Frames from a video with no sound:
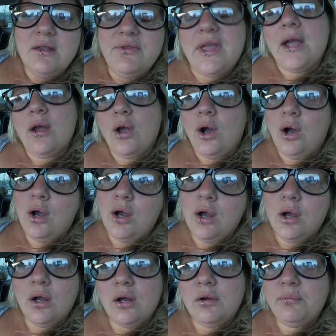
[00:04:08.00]
There
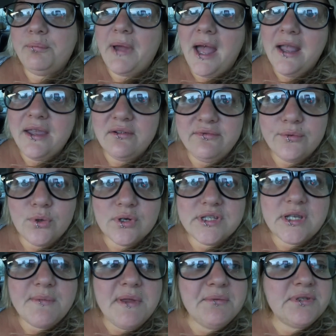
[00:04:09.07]
are back and forth.
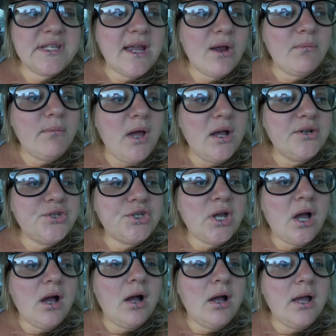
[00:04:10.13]
Some people say her
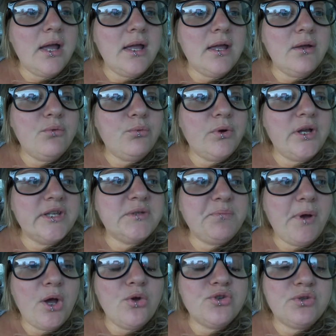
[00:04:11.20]
mugshot was
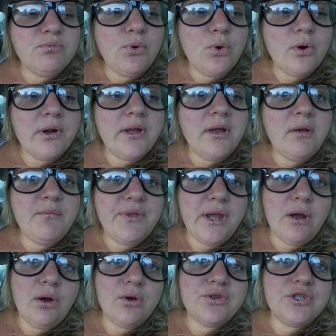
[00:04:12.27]
post-mortem.
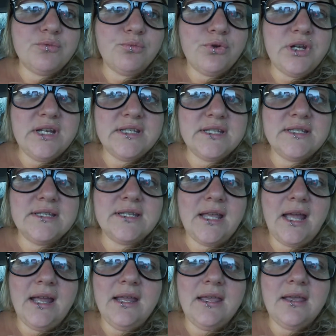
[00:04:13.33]
There are some reasons,
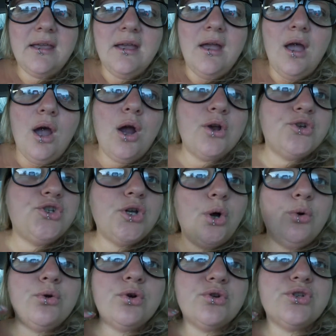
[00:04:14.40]
like her
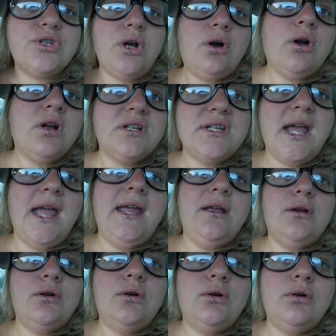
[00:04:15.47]
shoulders aren't
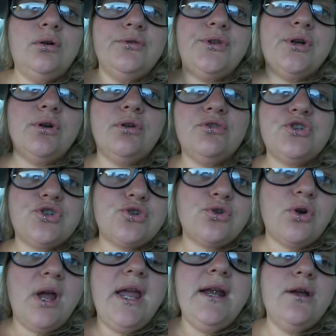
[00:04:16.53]
angled, they're
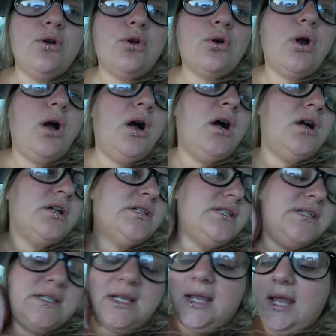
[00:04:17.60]
straight
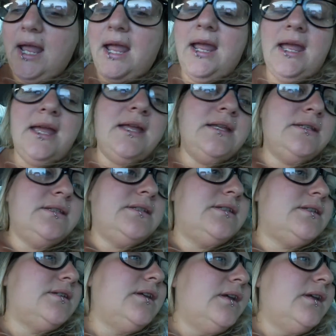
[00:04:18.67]
across, and